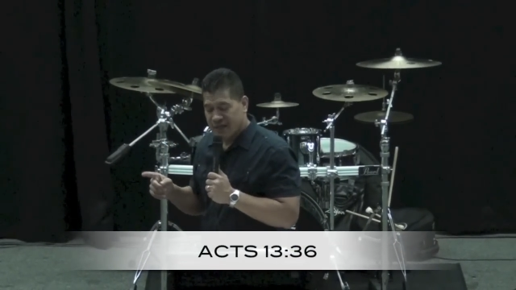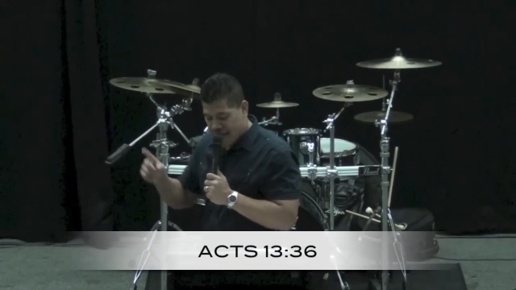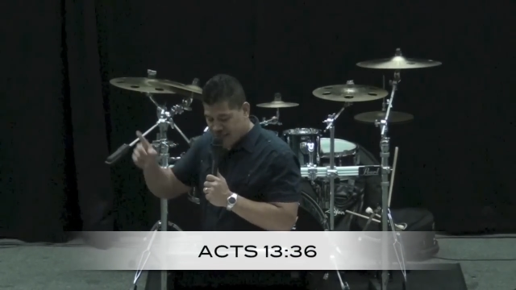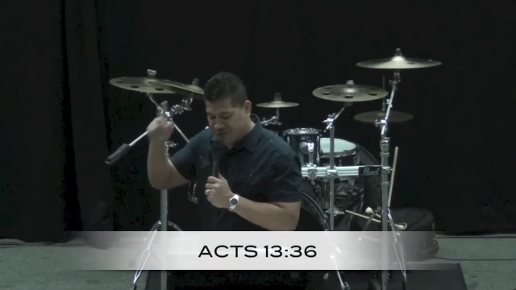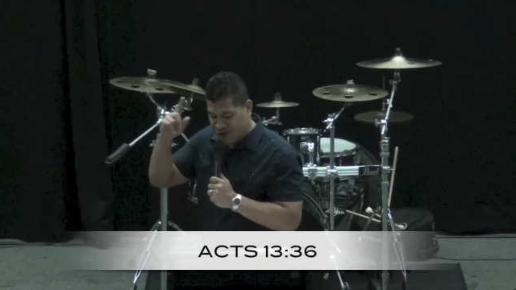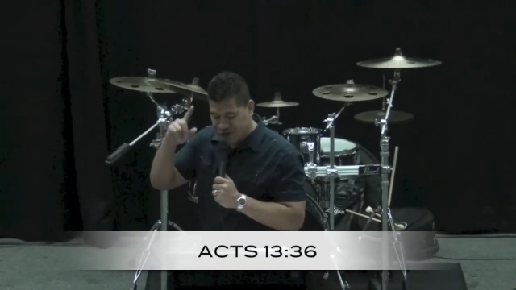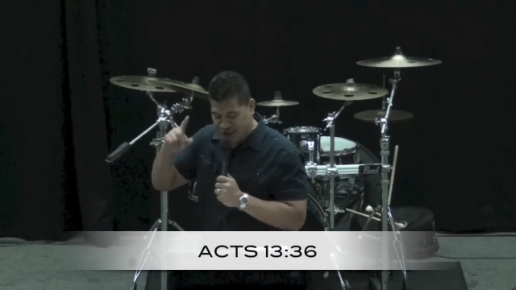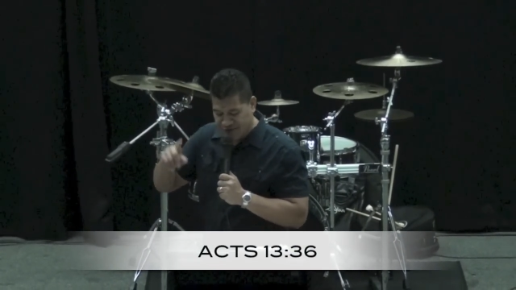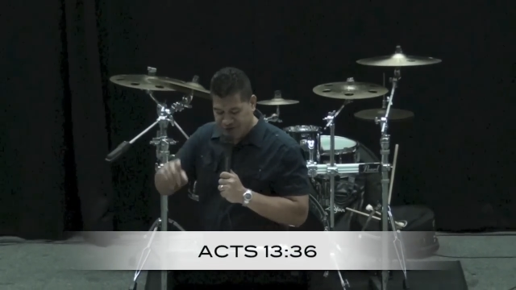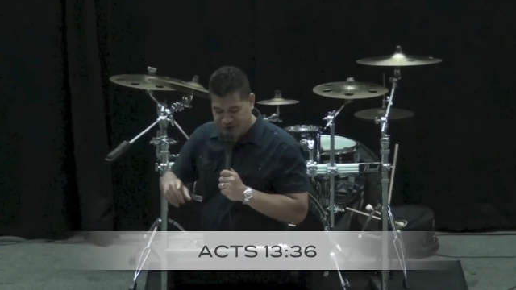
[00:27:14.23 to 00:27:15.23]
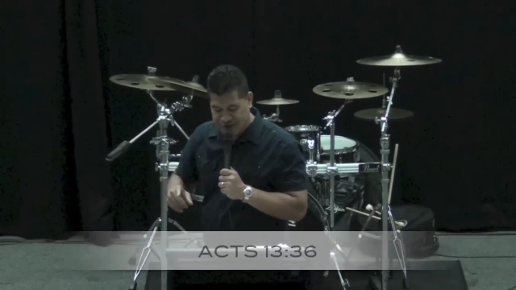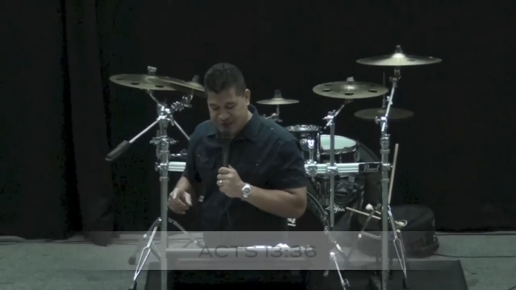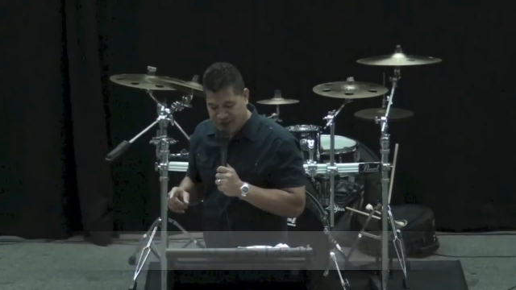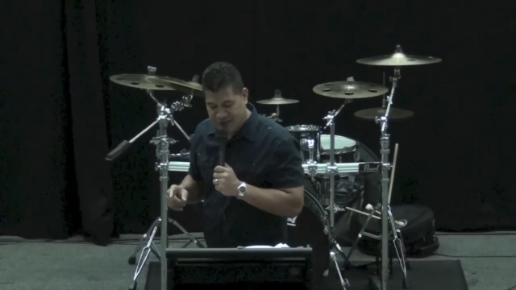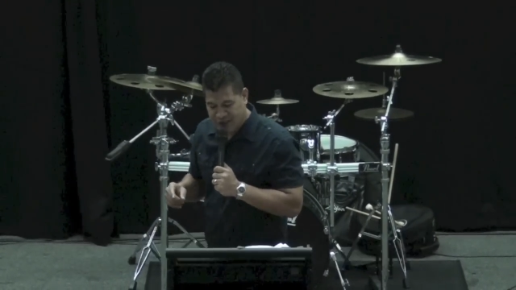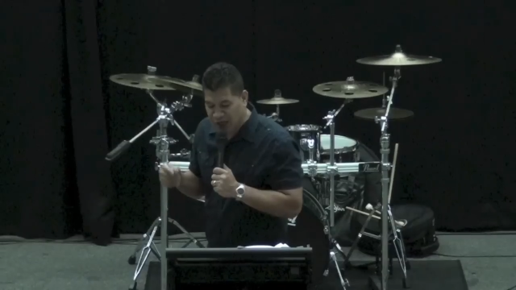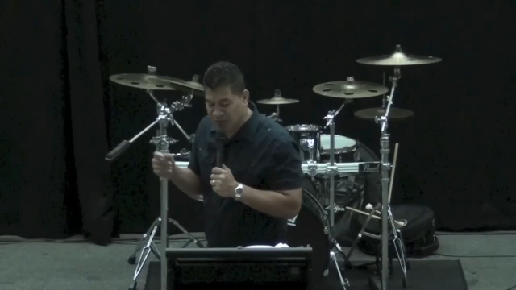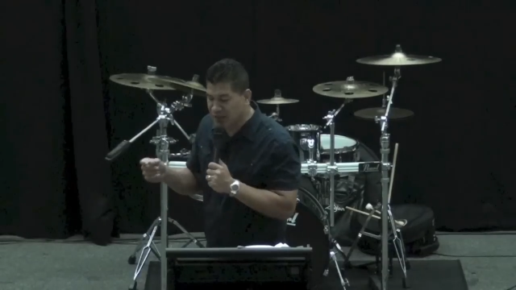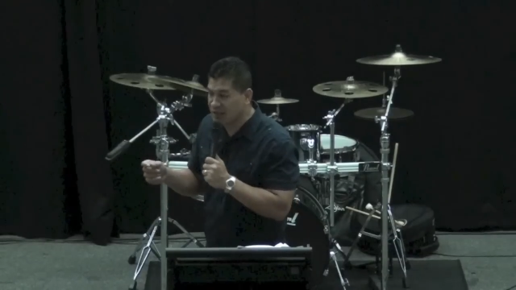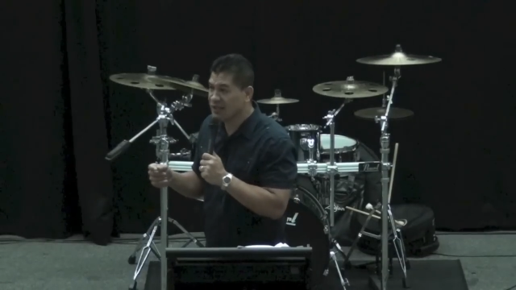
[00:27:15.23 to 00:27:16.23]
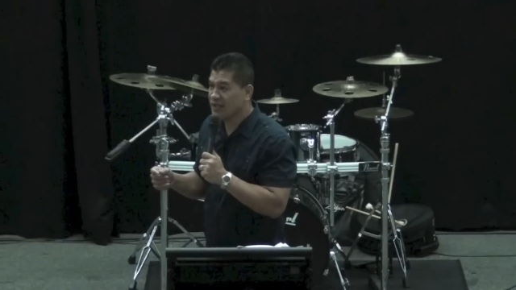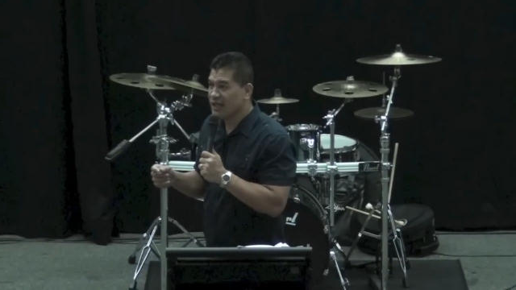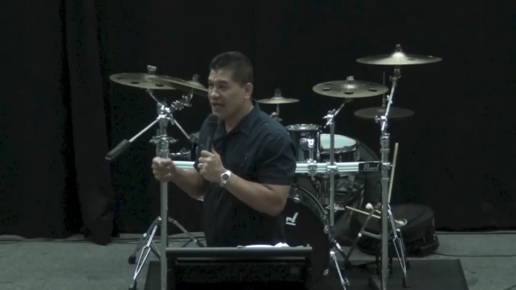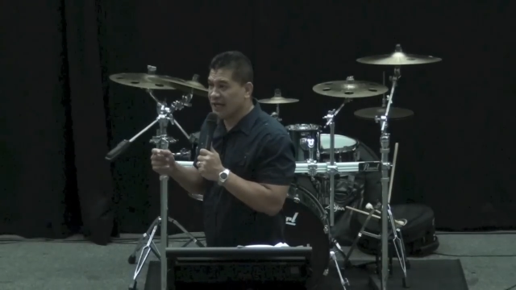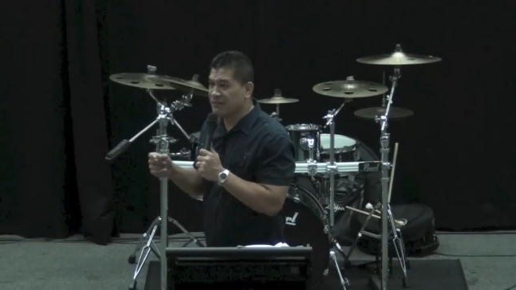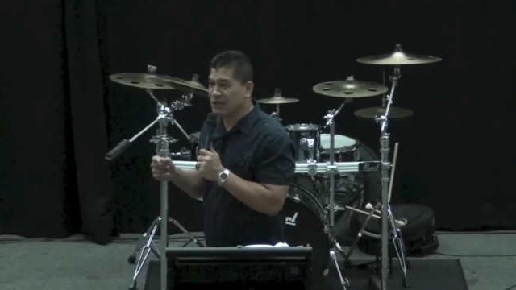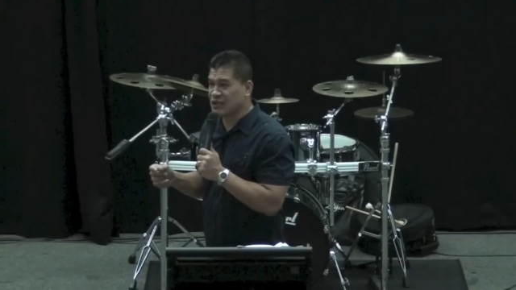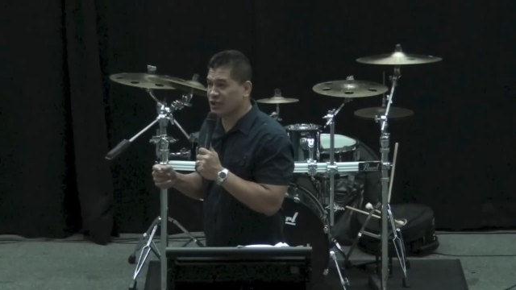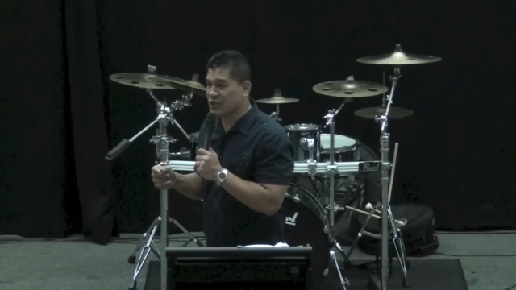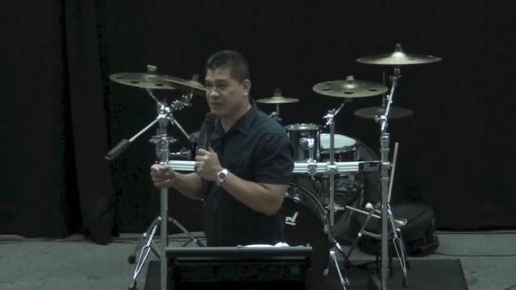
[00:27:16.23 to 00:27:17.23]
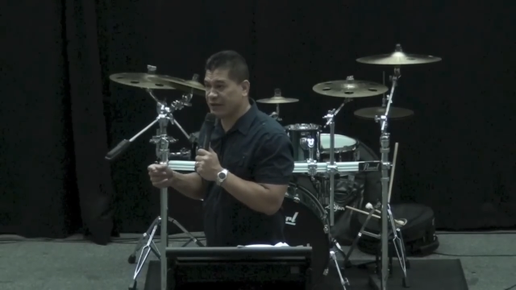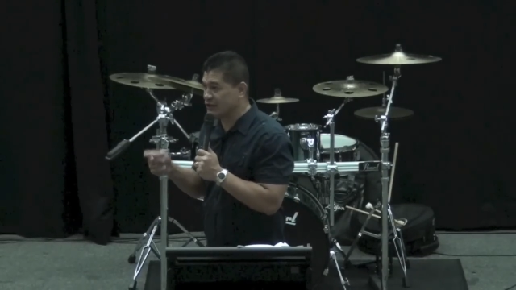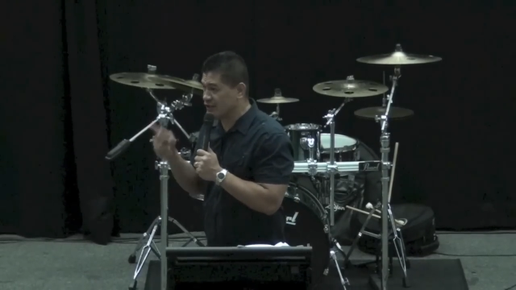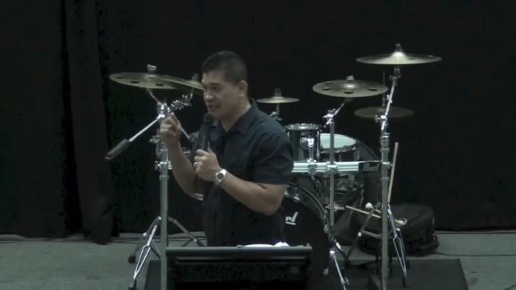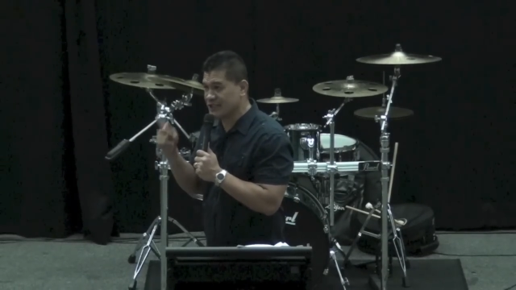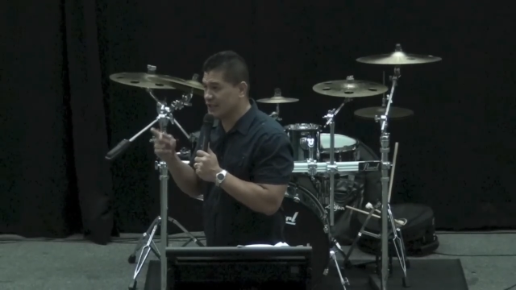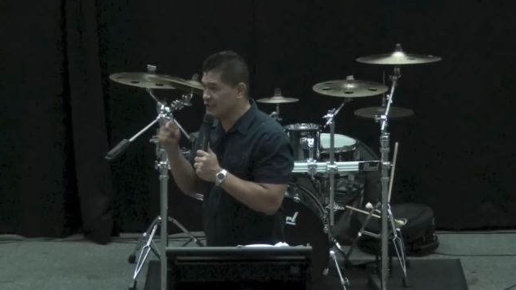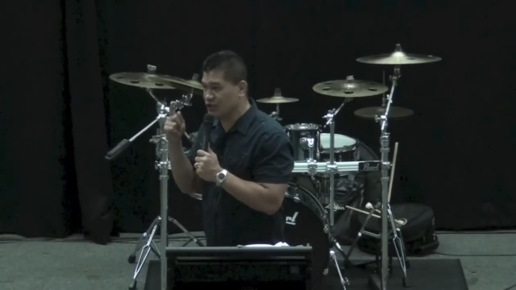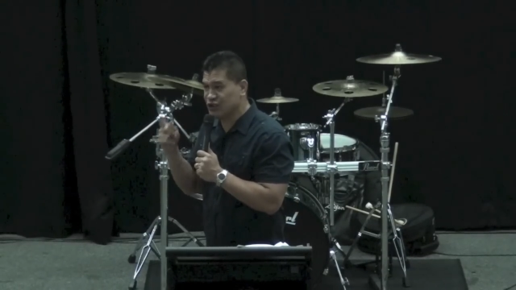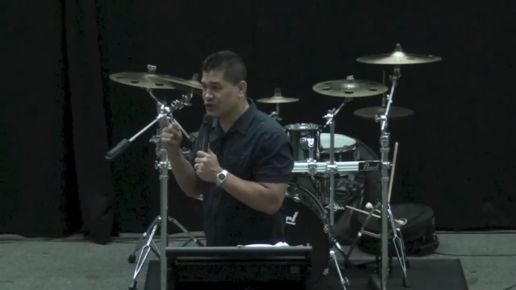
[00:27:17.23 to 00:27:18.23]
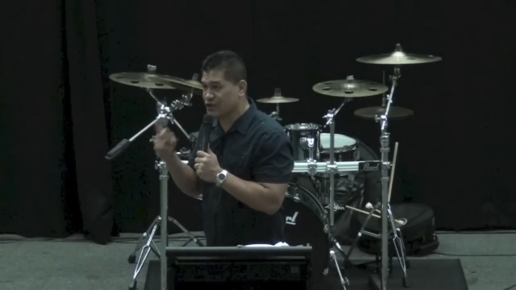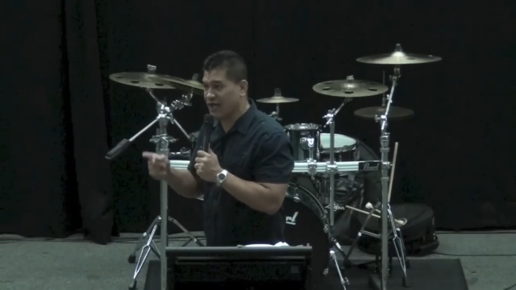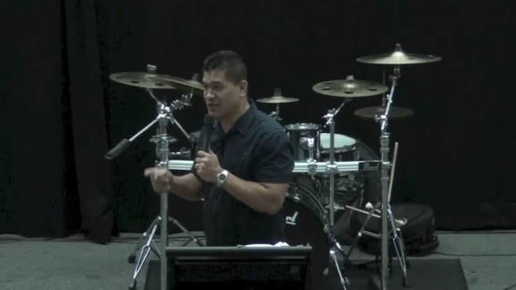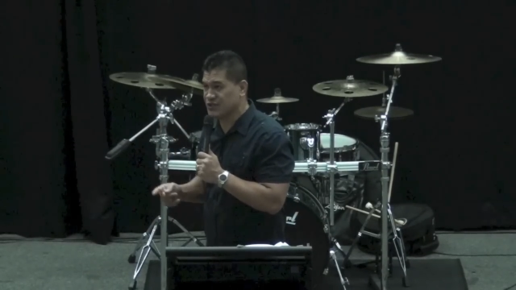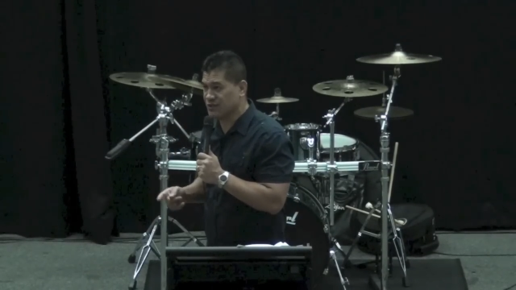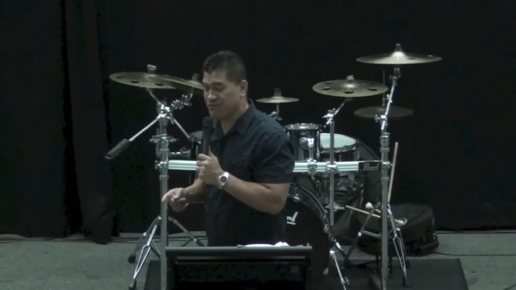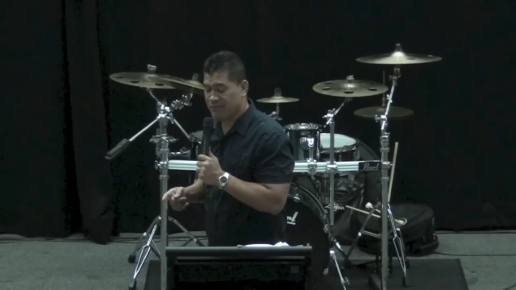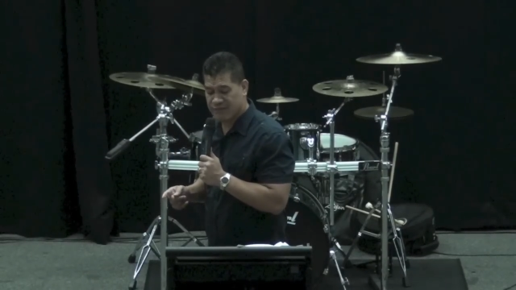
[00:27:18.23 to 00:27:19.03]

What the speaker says: Acts 13:36. Hear me, church, because this is going to change you.